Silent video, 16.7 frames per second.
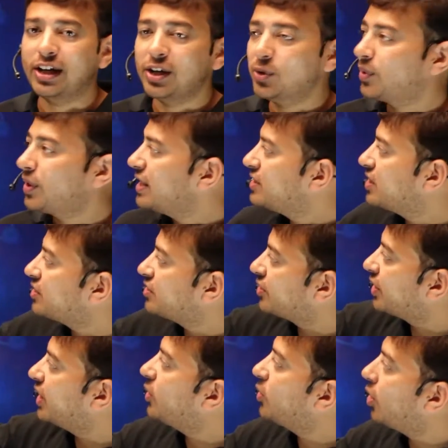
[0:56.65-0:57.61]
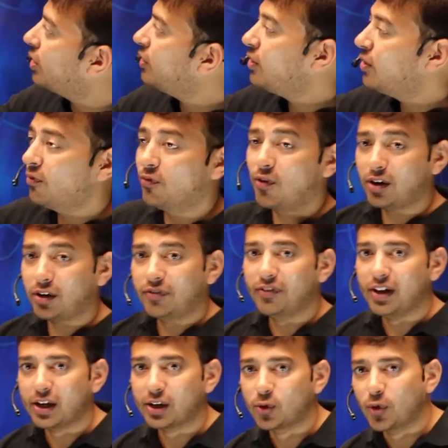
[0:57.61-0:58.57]
you can just recall what we
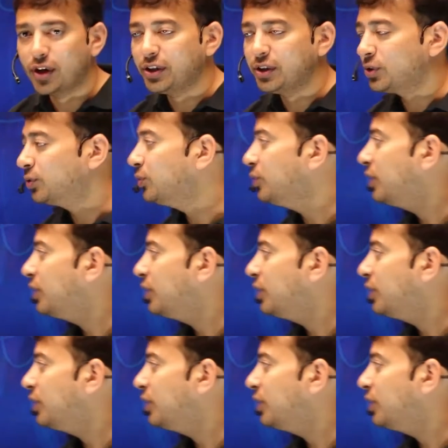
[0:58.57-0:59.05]
are going to